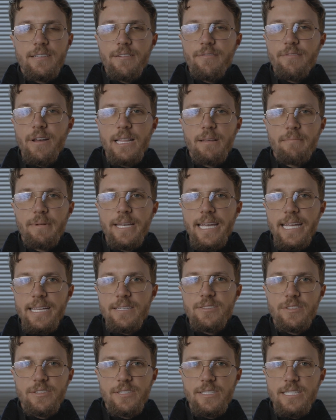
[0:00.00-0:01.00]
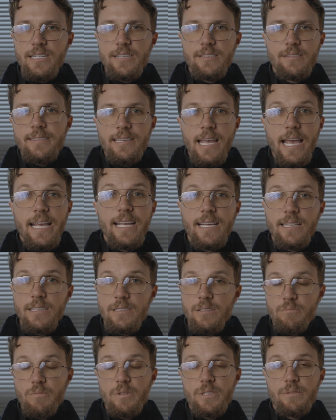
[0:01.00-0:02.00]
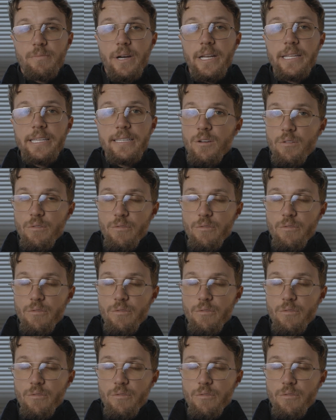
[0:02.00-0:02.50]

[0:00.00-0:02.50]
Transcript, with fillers: development agencies taking someone's money,